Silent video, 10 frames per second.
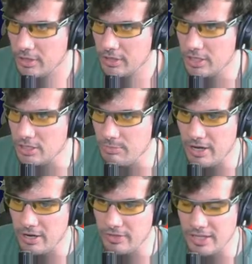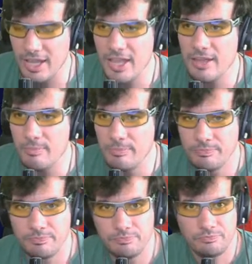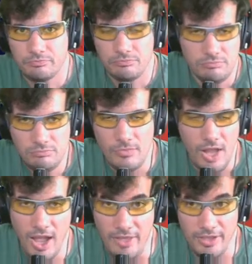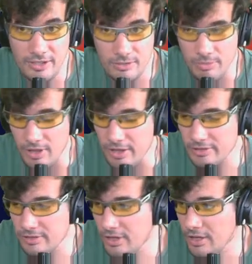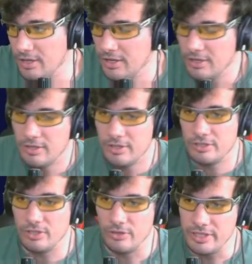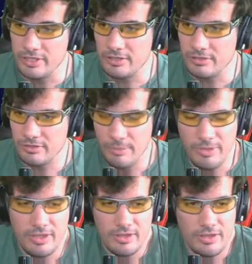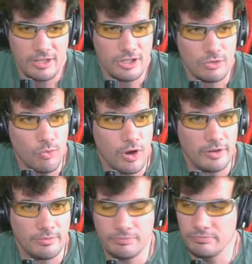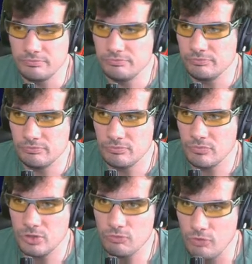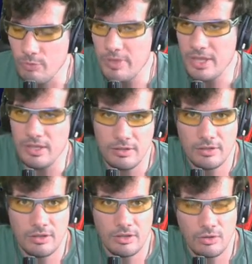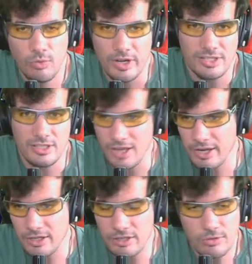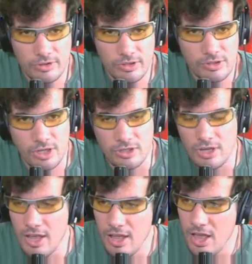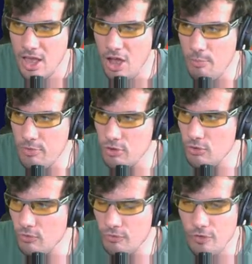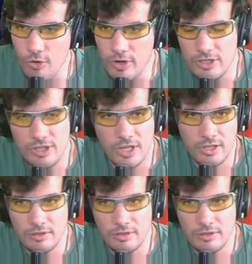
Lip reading: get you better at the game, I think is a plus. So this, I mean, this is what, for me, what it's designed to do is just help you focus in